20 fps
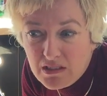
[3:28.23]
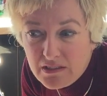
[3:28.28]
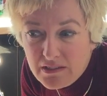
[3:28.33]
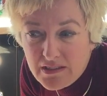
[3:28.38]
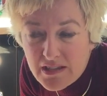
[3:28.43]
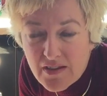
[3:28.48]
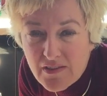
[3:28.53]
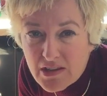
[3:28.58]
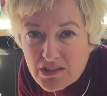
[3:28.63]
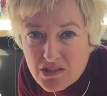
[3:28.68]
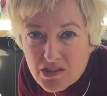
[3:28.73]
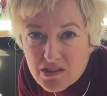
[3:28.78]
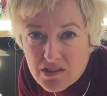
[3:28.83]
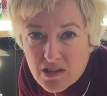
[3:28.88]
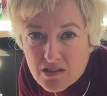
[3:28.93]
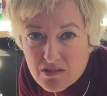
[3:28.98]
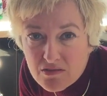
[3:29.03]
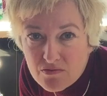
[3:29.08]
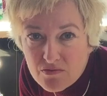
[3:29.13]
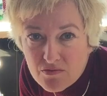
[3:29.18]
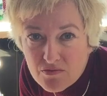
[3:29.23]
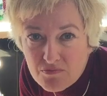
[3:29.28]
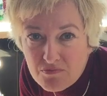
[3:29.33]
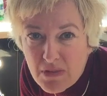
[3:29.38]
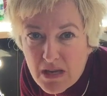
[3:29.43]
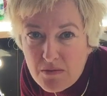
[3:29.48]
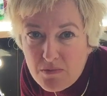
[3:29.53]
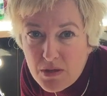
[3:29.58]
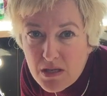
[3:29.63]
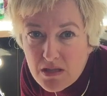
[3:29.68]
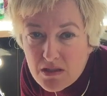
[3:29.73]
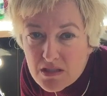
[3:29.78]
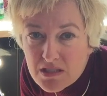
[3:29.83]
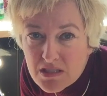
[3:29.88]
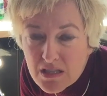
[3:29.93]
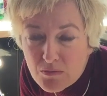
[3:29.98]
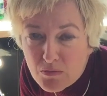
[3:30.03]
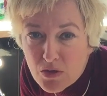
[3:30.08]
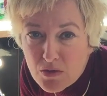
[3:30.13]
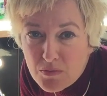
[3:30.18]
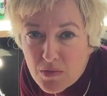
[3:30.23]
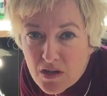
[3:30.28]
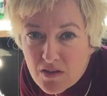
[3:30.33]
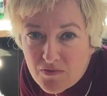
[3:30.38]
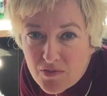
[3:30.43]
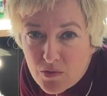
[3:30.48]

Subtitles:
Yeah, that just doesn't, maybe in the summer I might